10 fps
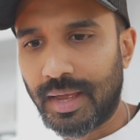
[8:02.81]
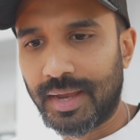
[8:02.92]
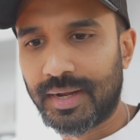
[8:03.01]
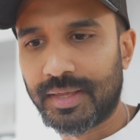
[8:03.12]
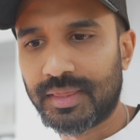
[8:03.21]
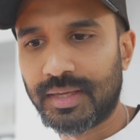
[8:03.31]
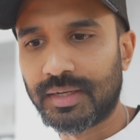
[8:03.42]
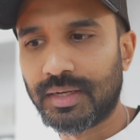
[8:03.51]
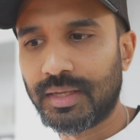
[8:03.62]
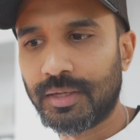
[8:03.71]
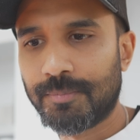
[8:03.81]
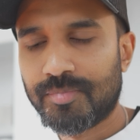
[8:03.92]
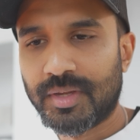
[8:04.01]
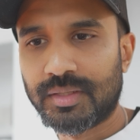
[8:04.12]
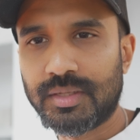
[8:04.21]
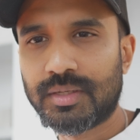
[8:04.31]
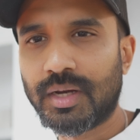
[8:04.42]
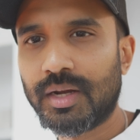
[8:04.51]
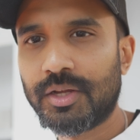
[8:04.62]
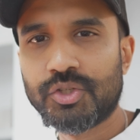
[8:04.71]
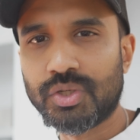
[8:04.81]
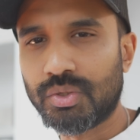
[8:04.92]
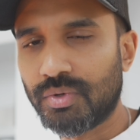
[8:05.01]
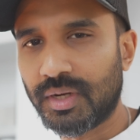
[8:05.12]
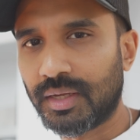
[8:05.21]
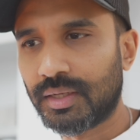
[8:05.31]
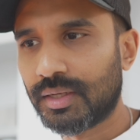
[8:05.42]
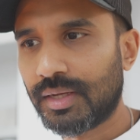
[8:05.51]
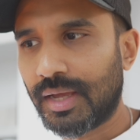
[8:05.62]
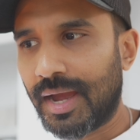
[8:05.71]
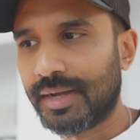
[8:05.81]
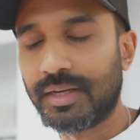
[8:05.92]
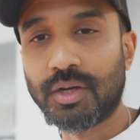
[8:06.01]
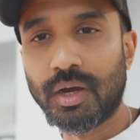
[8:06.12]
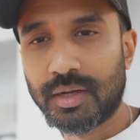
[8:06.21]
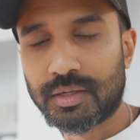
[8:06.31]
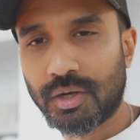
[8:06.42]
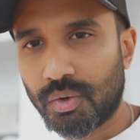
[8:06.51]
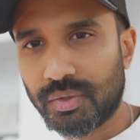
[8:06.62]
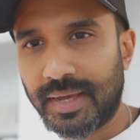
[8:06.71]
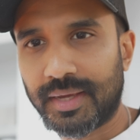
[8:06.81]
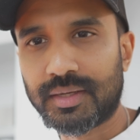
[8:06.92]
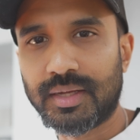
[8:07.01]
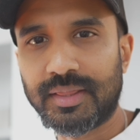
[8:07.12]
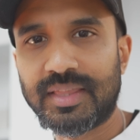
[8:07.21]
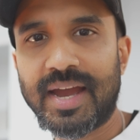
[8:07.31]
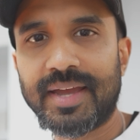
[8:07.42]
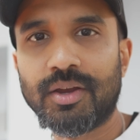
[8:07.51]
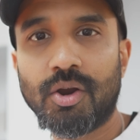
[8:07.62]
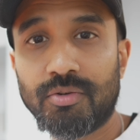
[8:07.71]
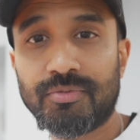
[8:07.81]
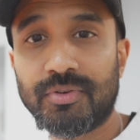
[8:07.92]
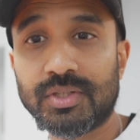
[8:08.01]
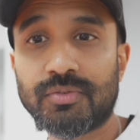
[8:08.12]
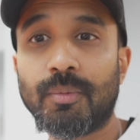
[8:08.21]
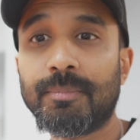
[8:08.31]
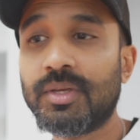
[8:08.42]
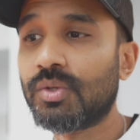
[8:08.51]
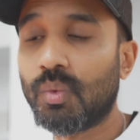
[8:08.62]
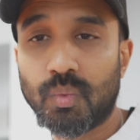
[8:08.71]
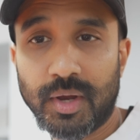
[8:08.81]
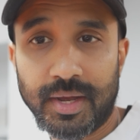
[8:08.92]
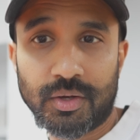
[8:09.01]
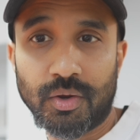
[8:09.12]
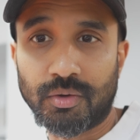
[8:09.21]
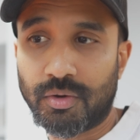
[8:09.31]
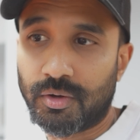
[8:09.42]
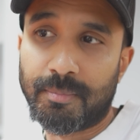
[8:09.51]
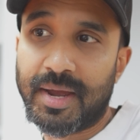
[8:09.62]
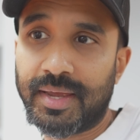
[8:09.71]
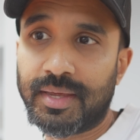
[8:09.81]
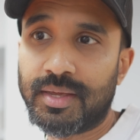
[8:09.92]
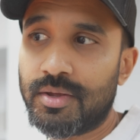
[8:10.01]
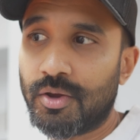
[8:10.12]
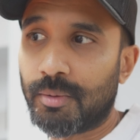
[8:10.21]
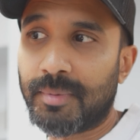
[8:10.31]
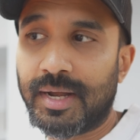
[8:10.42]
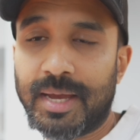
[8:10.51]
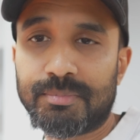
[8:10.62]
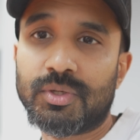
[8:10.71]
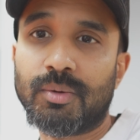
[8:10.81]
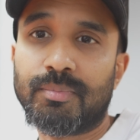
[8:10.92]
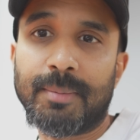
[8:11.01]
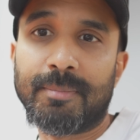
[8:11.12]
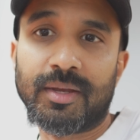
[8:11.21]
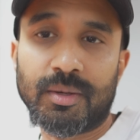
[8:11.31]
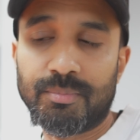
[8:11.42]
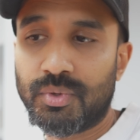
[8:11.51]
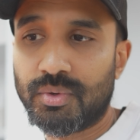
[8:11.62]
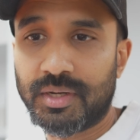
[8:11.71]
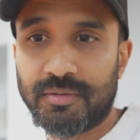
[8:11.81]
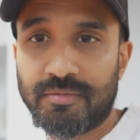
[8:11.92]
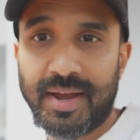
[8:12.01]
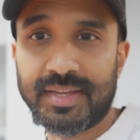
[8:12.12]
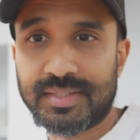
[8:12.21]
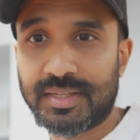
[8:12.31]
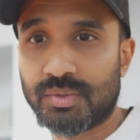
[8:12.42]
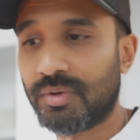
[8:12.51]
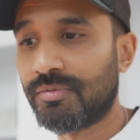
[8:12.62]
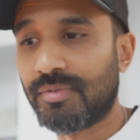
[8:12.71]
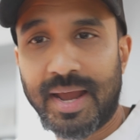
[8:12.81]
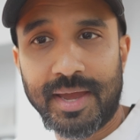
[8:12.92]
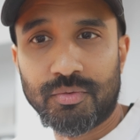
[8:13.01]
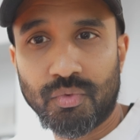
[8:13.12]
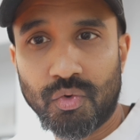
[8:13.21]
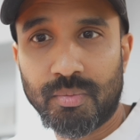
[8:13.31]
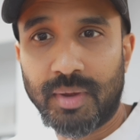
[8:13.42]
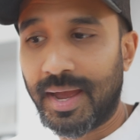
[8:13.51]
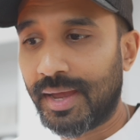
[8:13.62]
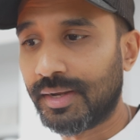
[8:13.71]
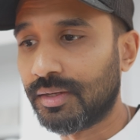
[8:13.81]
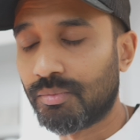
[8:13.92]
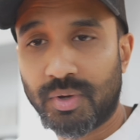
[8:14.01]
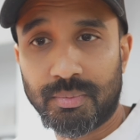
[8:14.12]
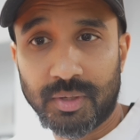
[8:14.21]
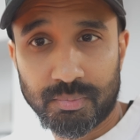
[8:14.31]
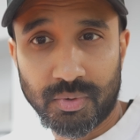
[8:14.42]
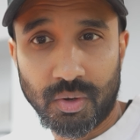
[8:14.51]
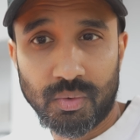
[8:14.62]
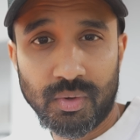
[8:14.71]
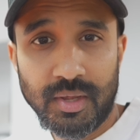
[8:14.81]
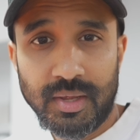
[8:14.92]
and I think the color tuning and the color codec that it offers for me to work on my laptop and my computer devices with Lightroom and Premiere Pro